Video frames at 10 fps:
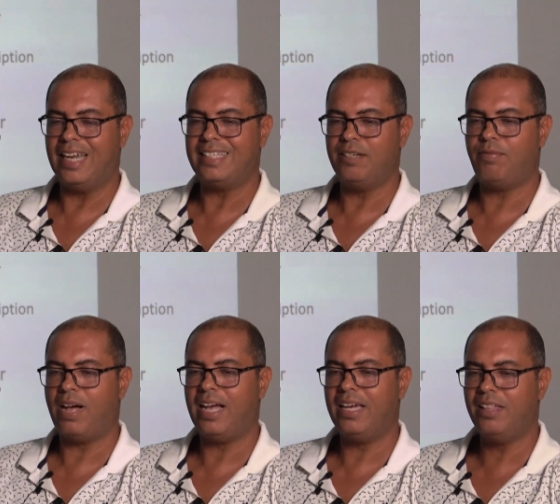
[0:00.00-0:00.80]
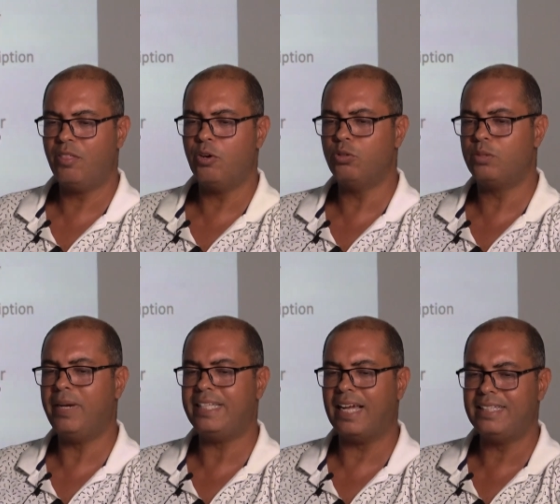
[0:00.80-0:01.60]
classify those
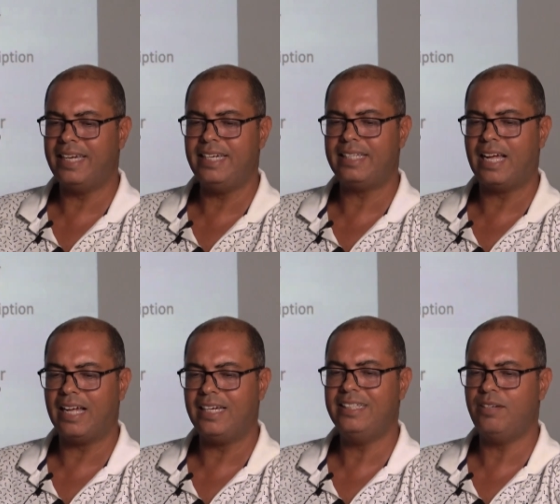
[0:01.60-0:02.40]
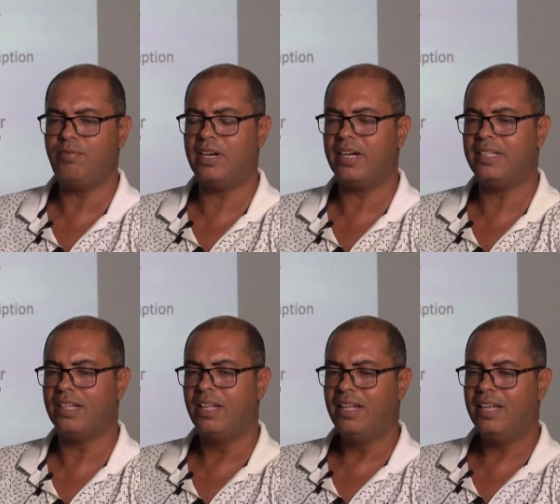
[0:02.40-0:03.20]
metadata in
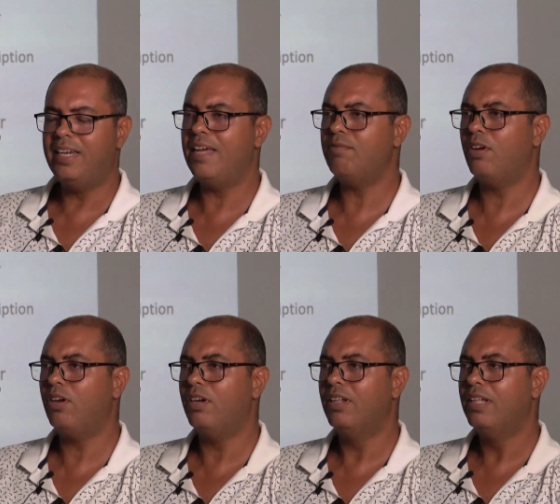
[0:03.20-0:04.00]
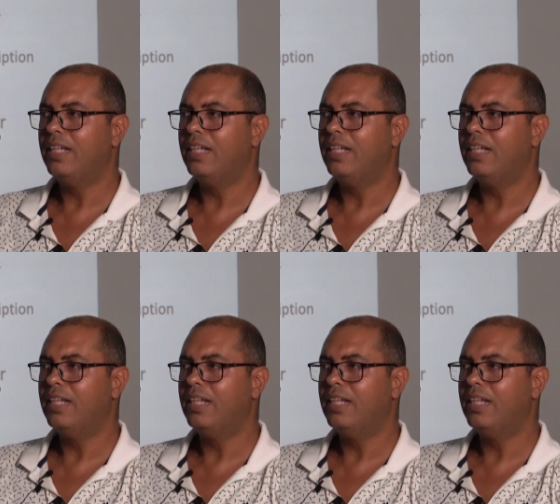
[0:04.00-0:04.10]
different levels.